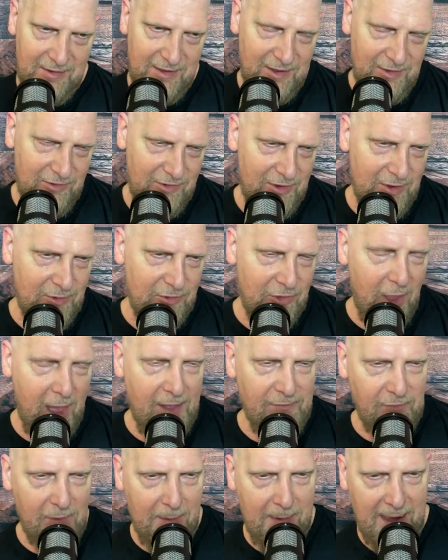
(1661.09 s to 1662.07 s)
He's used
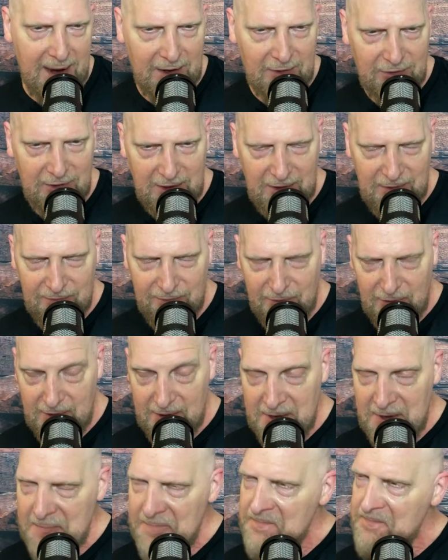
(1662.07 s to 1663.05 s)
ivermectin
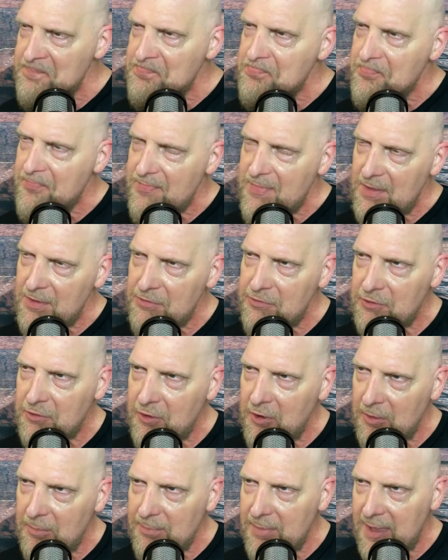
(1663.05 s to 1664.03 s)
to
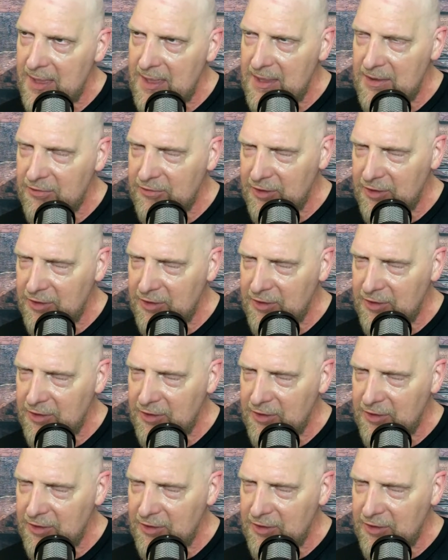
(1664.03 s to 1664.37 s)
combat his